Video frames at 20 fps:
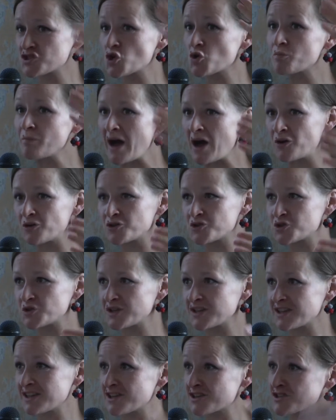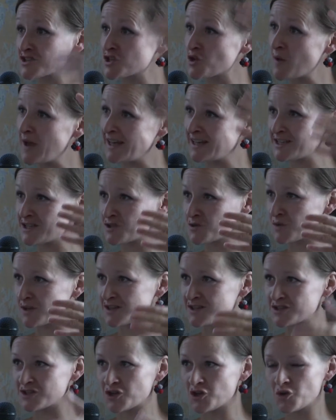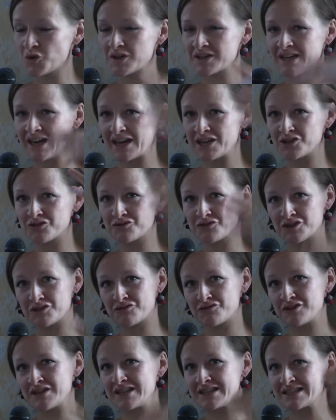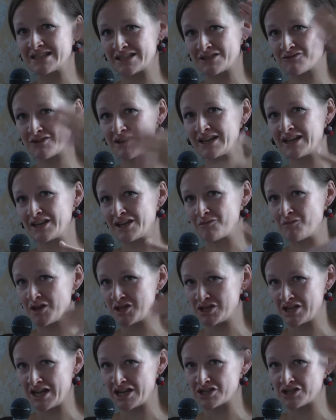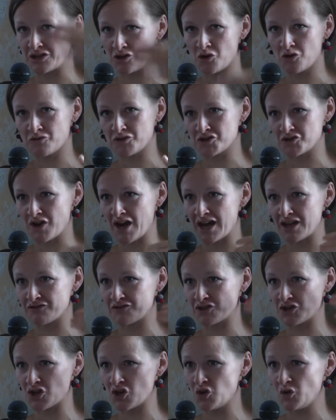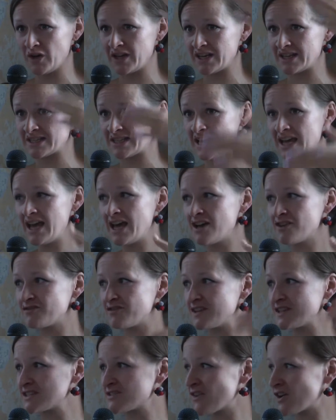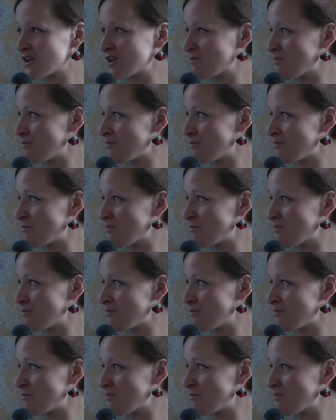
bound to it and there's no end to it, it feeds, it's really an imagination overdrive, and it feeds very